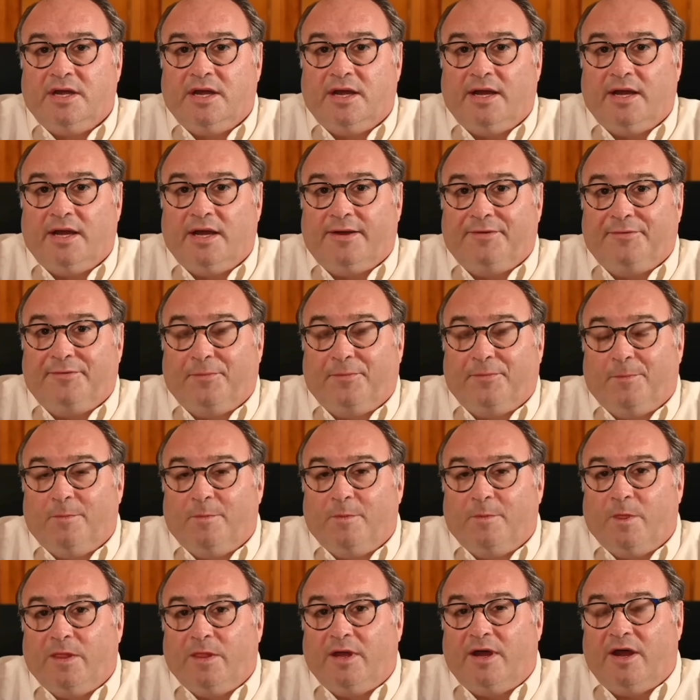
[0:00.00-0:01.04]
Uh,
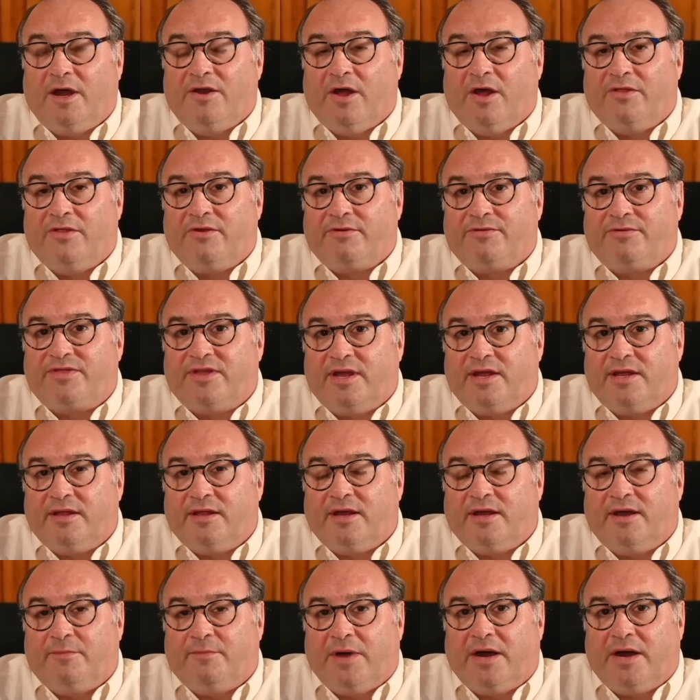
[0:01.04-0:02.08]
another thing
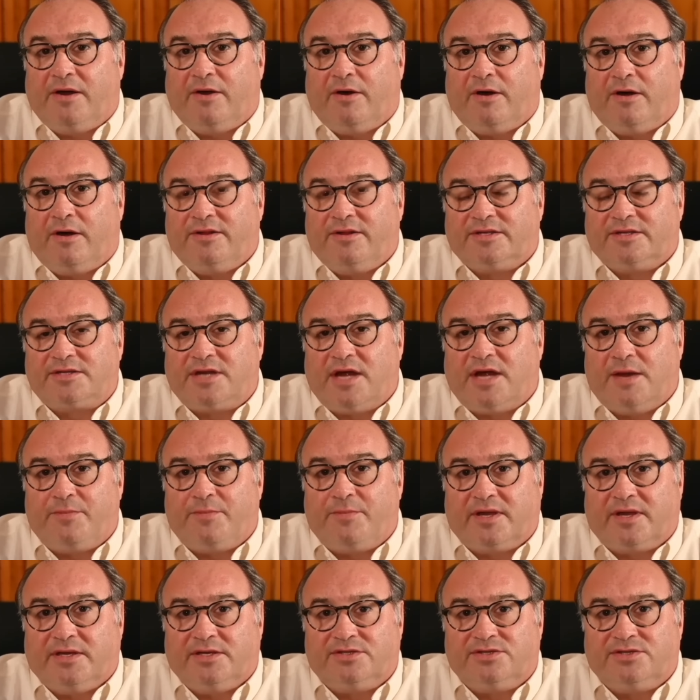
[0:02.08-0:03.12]
about all this
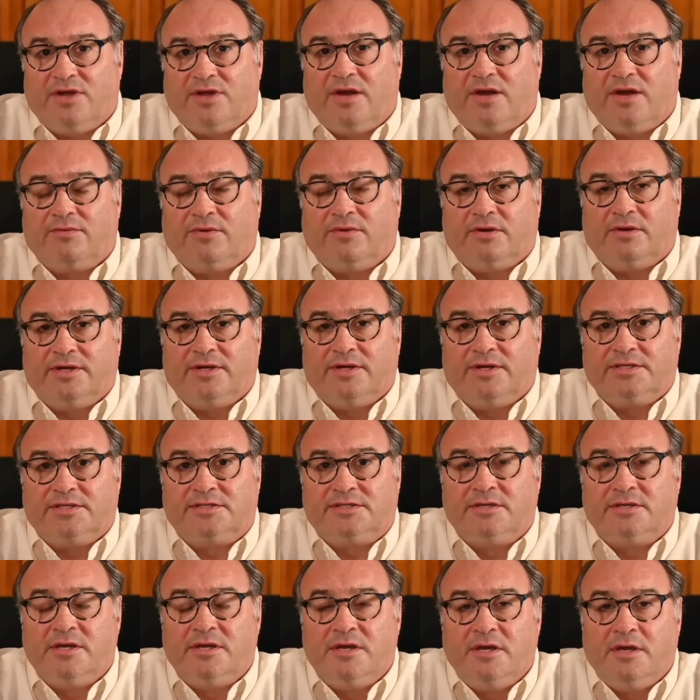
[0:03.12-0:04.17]
topic in general
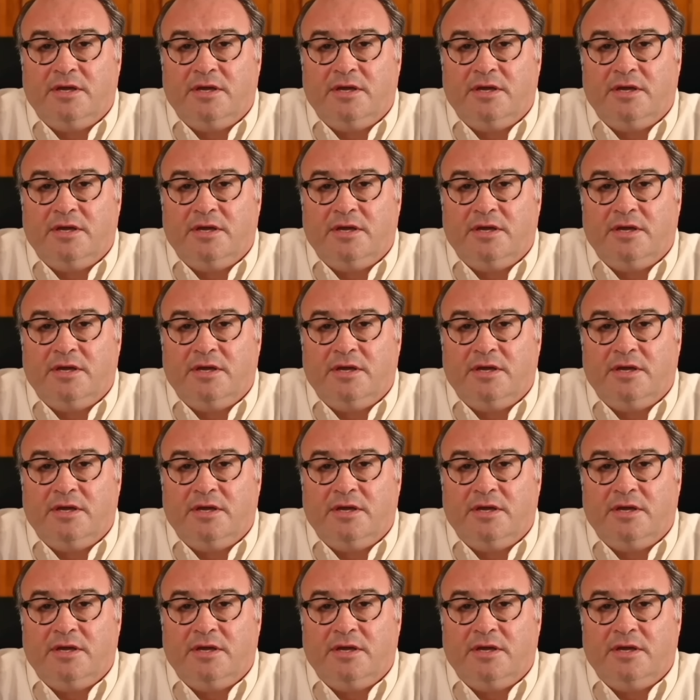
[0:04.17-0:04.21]
is